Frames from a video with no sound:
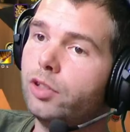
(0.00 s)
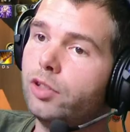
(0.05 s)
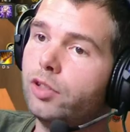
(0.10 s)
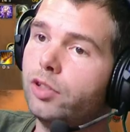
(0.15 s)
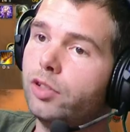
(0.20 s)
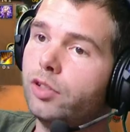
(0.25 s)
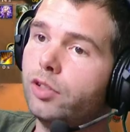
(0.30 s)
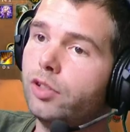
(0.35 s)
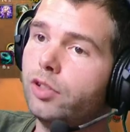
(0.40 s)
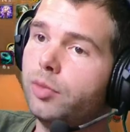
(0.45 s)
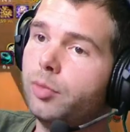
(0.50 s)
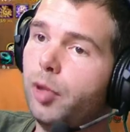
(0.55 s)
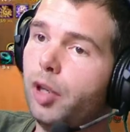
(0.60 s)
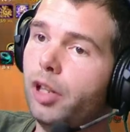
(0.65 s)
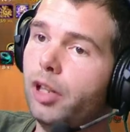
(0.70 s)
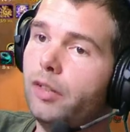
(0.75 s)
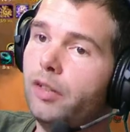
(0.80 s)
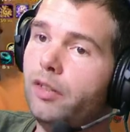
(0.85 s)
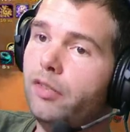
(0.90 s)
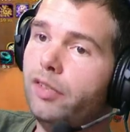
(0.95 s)
someone dis
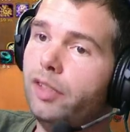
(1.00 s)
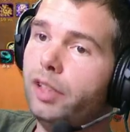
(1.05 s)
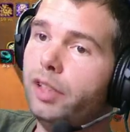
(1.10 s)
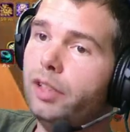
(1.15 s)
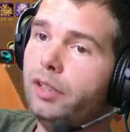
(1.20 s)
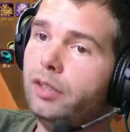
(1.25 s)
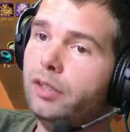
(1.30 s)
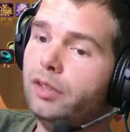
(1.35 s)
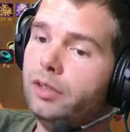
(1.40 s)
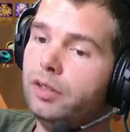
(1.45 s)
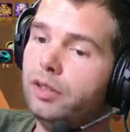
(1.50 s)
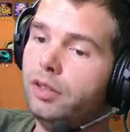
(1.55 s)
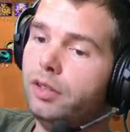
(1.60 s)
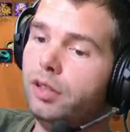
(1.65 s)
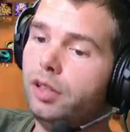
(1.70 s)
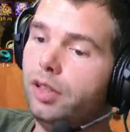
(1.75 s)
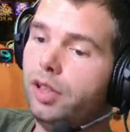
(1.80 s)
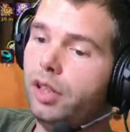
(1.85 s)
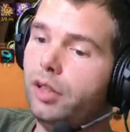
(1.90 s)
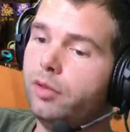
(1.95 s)
dispel everything.
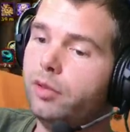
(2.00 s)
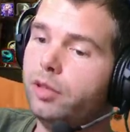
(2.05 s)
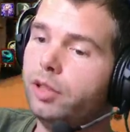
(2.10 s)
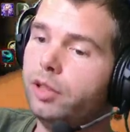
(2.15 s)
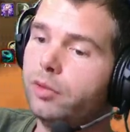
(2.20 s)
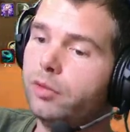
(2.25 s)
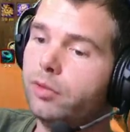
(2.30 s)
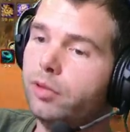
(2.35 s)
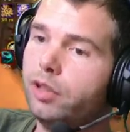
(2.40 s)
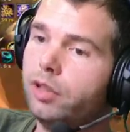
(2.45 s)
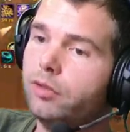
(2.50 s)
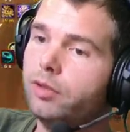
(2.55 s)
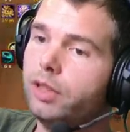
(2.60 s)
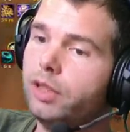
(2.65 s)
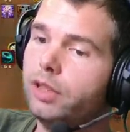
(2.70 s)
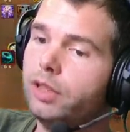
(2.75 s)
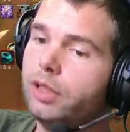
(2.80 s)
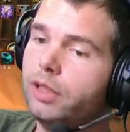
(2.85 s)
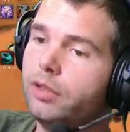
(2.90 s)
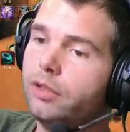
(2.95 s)
Alright, we need to run
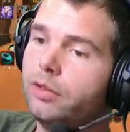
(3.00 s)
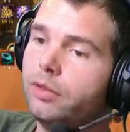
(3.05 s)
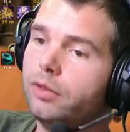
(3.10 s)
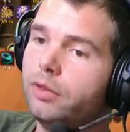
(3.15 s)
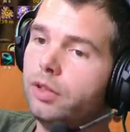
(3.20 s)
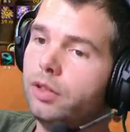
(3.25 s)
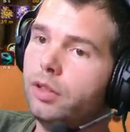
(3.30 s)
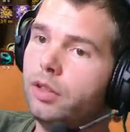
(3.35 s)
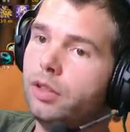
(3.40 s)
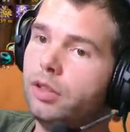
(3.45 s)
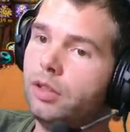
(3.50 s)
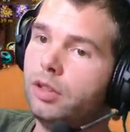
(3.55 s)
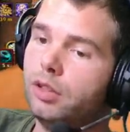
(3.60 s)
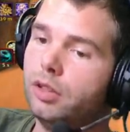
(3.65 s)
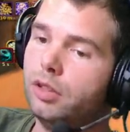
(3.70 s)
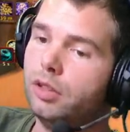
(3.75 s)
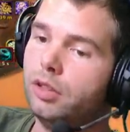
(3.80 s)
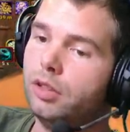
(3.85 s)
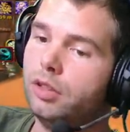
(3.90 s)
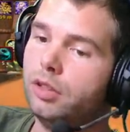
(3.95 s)
right now.
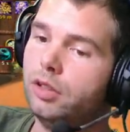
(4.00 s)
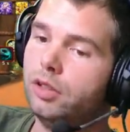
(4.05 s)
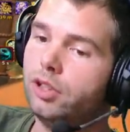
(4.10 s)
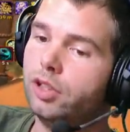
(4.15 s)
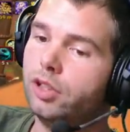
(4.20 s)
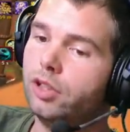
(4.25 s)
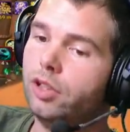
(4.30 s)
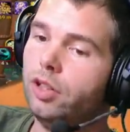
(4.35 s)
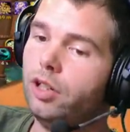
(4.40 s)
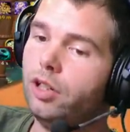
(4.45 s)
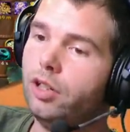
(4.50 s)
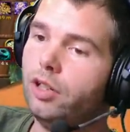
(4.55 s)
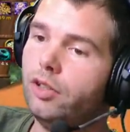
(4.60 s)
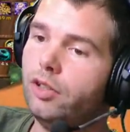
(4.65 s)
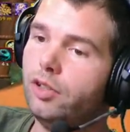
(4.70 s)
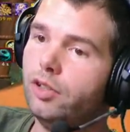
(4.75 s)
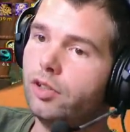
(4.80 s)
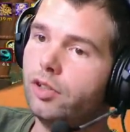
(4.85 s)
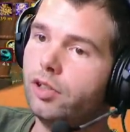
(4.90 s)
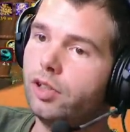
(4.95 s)
He's gonna lock
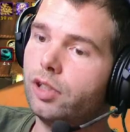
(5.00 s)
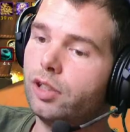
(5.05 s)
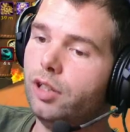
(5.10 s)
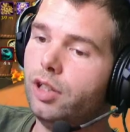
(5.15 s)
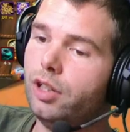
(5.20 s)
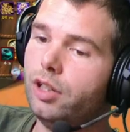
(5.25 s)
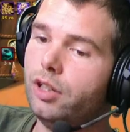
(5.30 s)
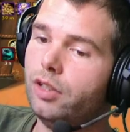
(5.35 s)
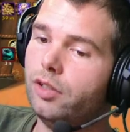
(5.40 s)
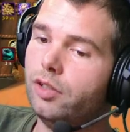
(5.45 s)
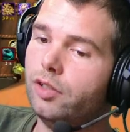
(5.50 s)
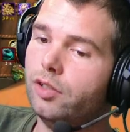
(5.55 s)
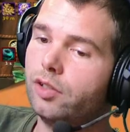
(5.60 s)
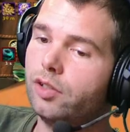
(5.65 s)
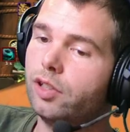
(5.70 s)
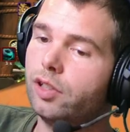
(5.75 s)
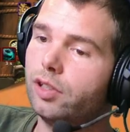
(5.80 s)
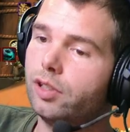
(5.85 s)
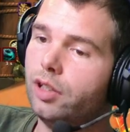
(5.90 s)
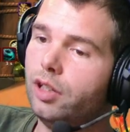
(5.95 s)
us, he's gonna lock us,